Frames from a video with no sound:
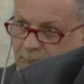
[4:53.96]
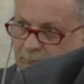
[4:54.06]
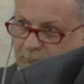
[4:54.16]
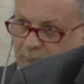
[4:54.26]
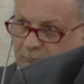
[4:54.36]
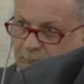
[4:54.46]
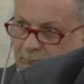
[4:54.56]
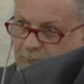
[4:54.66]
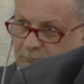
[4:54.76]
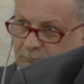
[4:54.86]

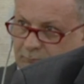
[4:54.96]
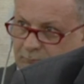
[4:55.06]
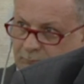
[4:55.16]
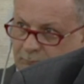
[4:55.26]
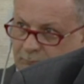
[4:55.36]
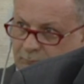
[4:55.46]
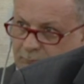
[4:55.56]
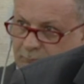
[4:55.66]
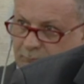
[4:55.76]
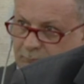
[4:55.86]

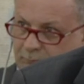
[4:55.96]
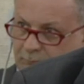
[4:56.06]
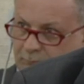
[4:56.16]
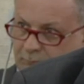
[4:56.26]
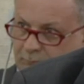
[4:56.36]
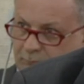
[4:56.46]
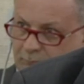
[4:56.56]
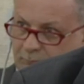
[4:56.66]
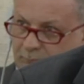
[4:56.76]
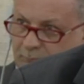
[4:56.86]

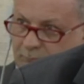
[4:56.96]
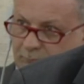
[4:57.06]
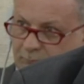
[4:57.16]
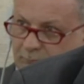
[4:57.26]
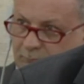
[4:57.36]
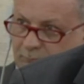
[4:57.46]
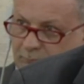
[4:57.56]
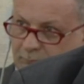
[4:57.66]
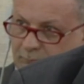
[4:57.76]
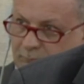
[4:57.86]

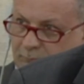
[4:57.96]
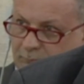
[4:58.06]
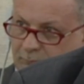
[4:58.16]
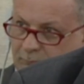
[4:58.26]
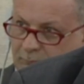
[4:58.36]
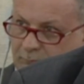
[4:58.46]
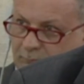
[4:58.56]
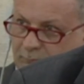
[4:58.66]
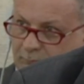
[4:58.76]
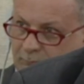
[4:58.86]

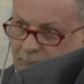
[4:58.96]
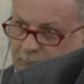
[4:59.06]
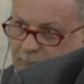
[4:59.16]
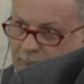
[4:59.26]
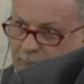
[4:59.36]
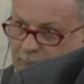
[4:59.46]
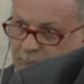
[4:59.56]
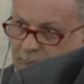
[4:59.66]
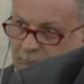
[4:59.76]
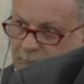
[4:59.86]

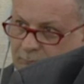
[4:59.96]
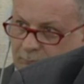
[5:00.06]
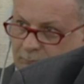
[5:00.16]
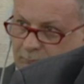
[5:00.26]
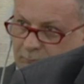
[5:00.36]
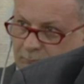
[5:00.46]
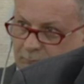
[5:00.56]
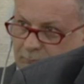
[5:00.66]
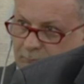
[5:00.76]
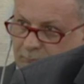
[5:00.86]

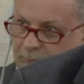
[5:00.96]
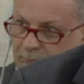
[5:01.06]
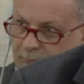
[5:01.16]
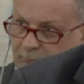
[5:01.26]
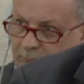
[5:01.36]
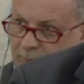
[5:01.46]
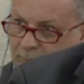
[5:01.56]
No words are spoken by the person on screen.